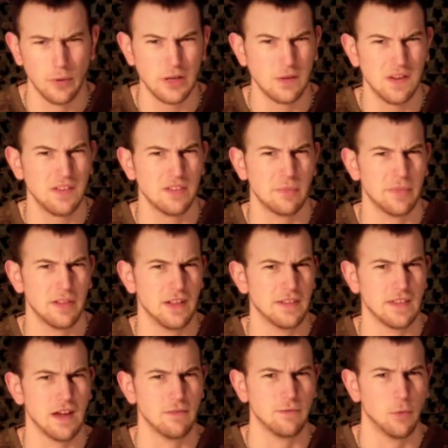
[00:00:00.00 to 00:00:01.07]
What do you need something
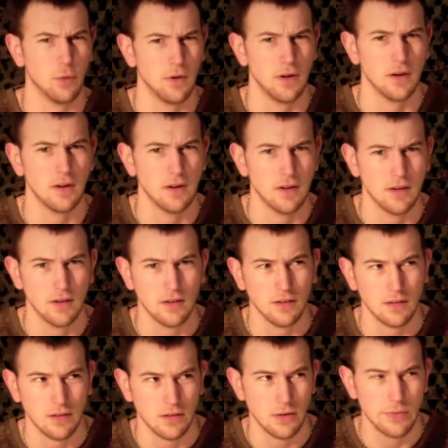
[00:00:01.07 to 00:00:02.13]
like that for?
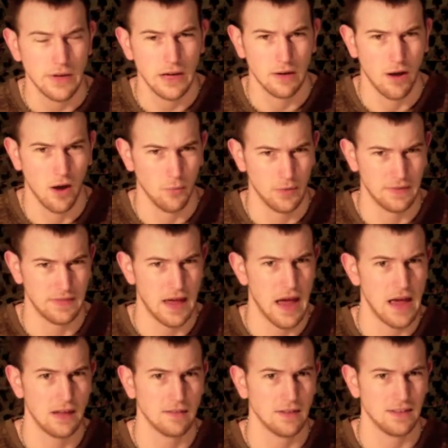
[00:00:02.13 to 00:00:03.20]
You can't hunt with
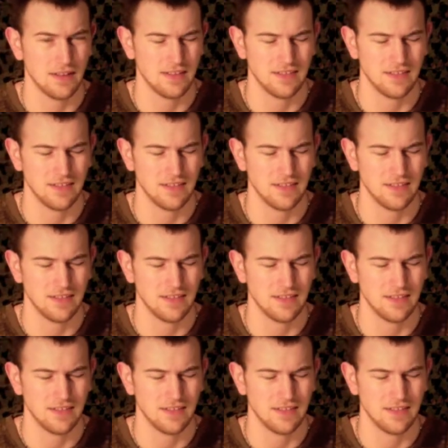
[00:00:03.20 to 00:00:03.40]
that.